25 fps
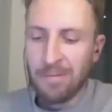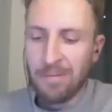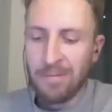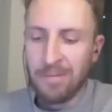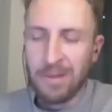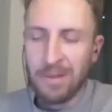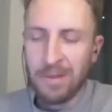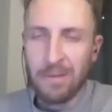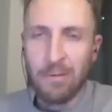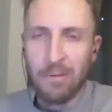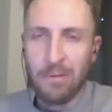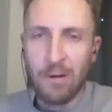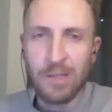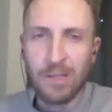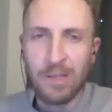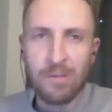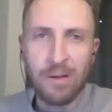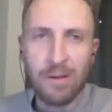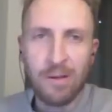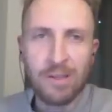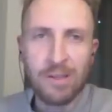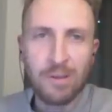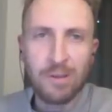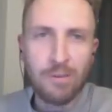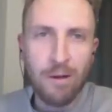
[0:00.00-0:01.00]
point
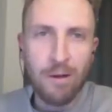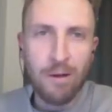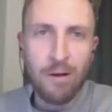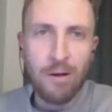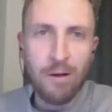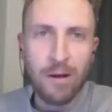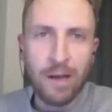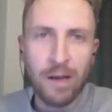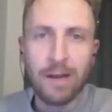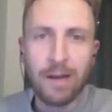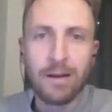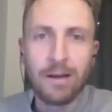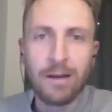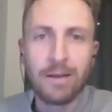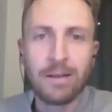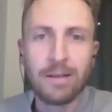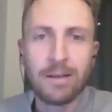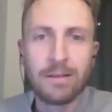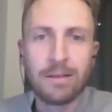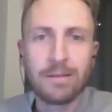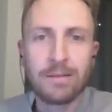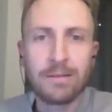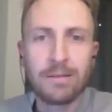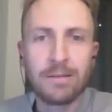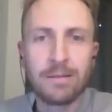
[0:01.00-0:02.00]
spreads are broken.
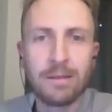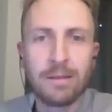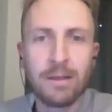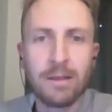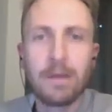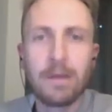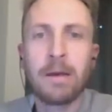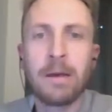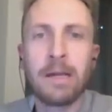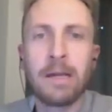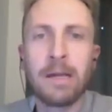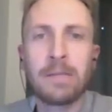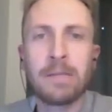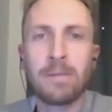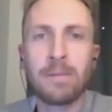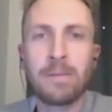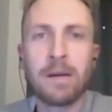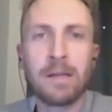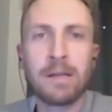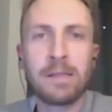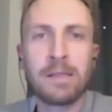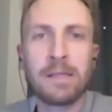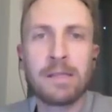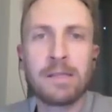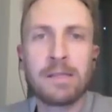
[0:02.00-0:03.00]
It's
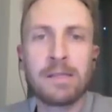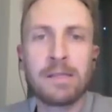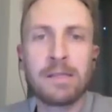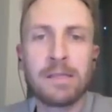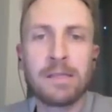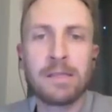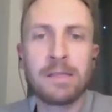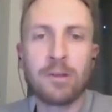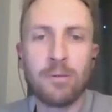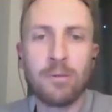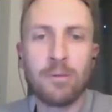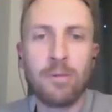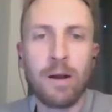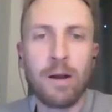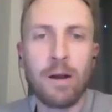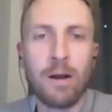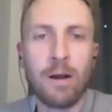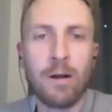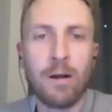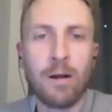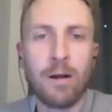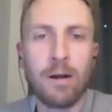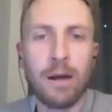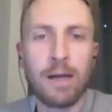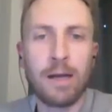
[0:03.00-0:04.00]
because this is such a
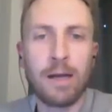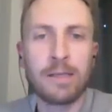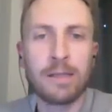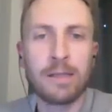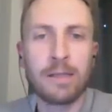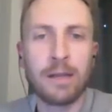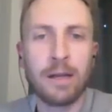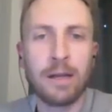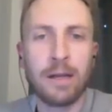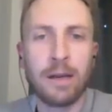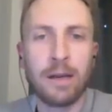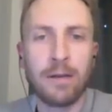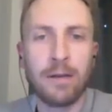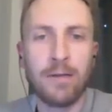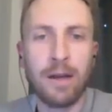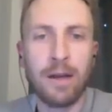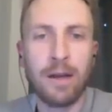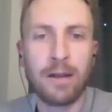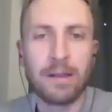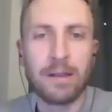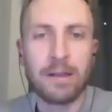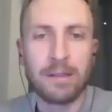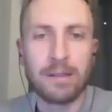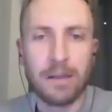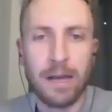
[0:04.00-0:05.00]
rare, isolated
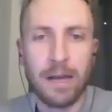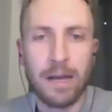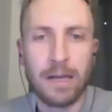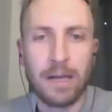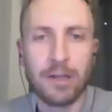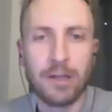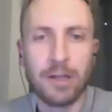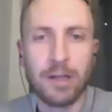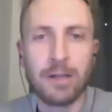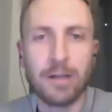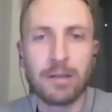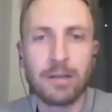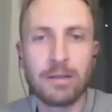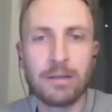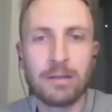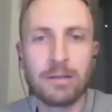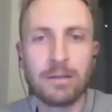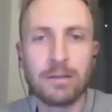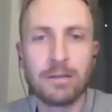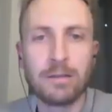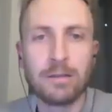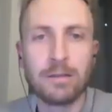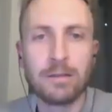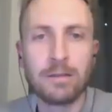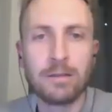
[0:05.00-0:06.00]
event, this election.
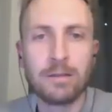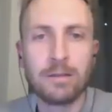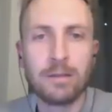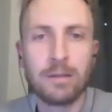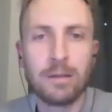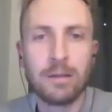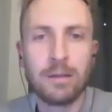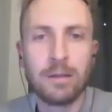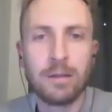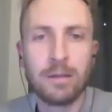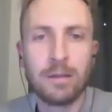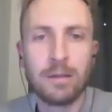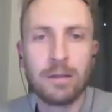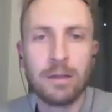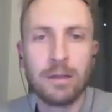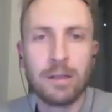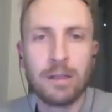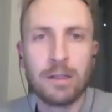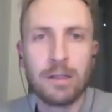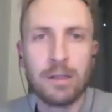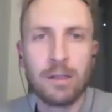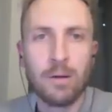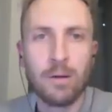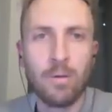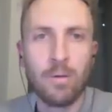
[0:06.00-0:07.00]
And
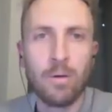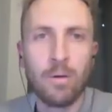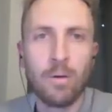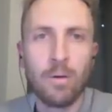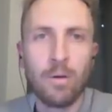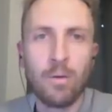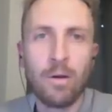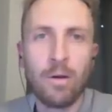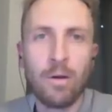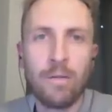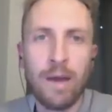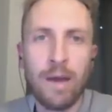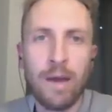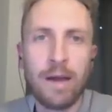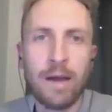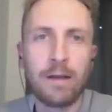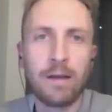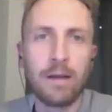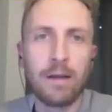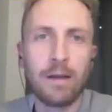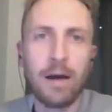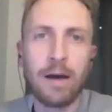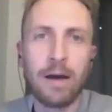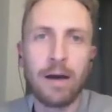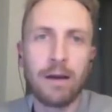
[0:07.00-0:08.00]
so we make a
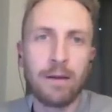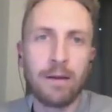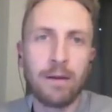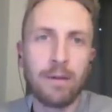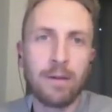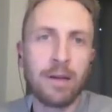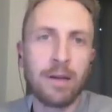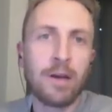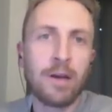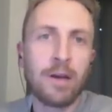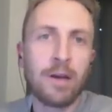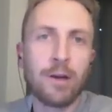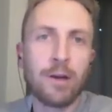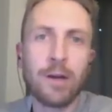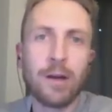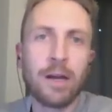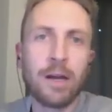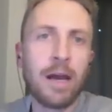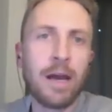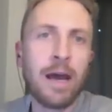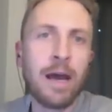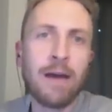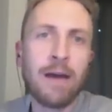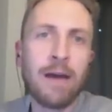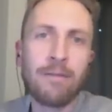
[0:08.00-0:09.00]
lot. I mean, you're going to
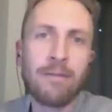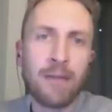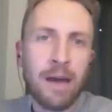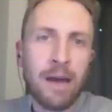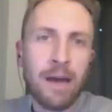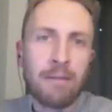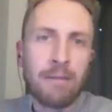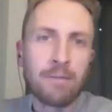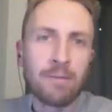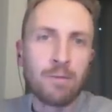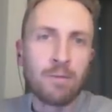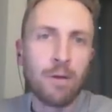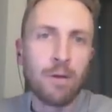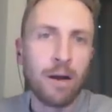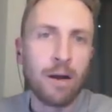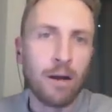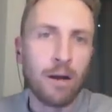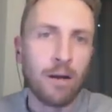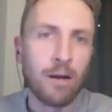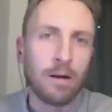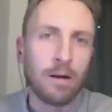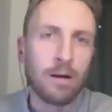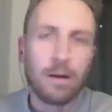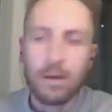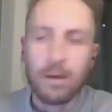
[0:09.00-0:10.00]
have games
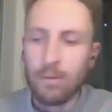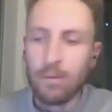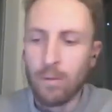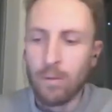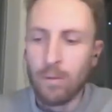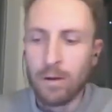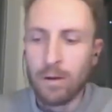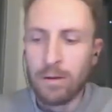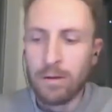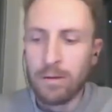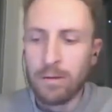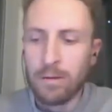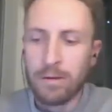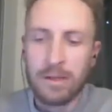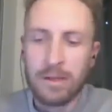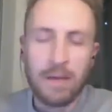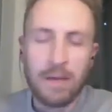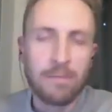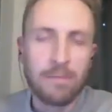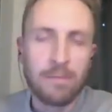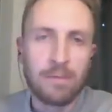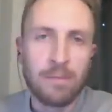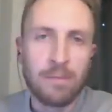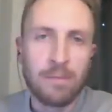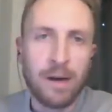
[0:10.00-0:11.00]
where one
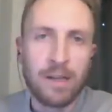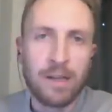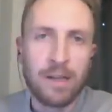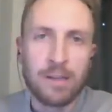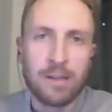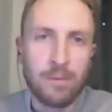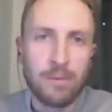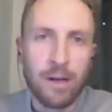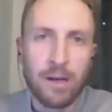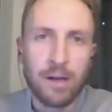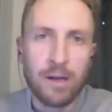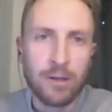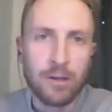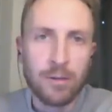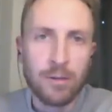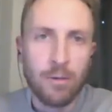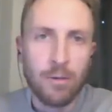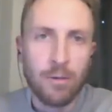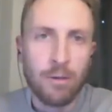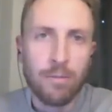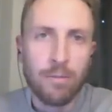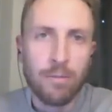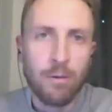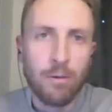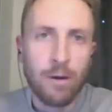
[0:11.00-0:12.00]
team's minus 300 at
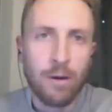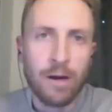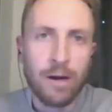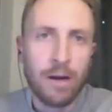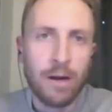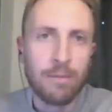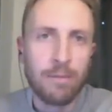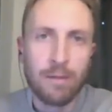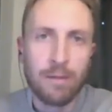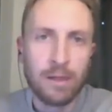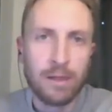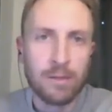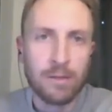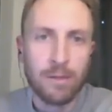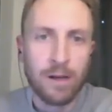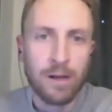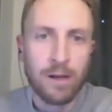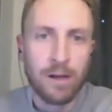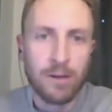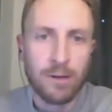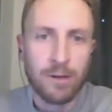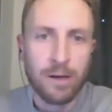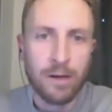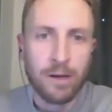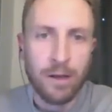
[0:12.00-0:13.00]
one point and plus
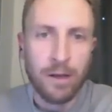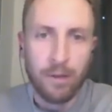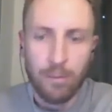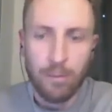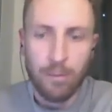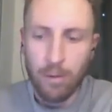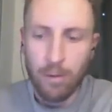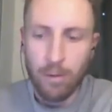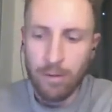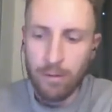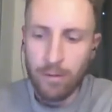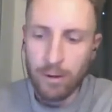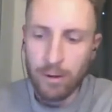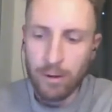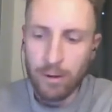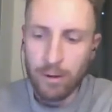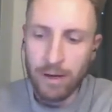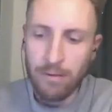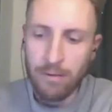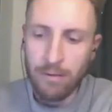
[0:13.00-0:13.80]
300 another point, first off.